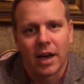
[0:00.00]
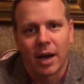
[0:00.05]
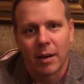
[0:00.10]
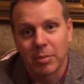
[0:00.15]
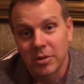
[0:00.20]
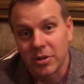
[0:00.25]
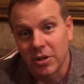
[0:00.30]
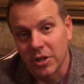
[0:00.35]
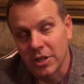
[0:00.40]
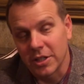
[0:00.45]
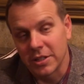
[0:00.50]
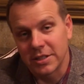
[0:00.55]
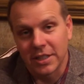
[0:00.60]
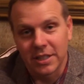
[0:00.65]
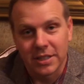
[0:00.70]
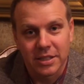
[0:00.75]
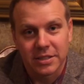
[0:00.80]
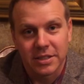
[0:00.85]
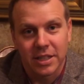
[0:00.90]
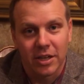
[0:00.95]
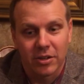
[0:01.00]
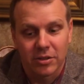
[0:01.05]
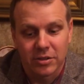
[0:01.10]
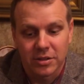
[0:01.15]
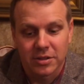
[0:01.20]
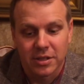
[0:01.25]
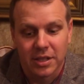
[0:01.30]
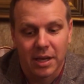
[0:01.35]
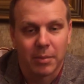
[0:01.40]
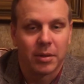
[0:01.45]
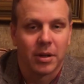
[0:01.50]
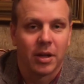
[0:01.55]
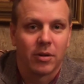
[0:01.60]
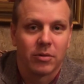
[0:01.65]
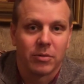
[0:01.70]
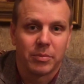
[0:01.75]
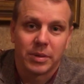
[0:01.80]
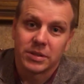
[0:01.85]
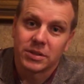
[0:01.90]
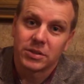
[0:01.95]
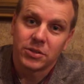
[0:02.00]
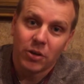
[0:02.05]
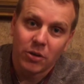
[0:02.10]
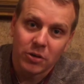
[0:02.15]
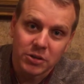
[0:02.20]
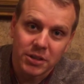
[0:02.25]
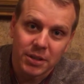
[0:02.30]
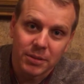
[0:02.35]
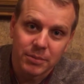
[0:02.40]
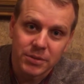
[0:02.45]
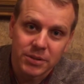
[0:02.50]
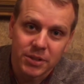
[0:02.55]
opportunities and the challenges that come along with business ownership.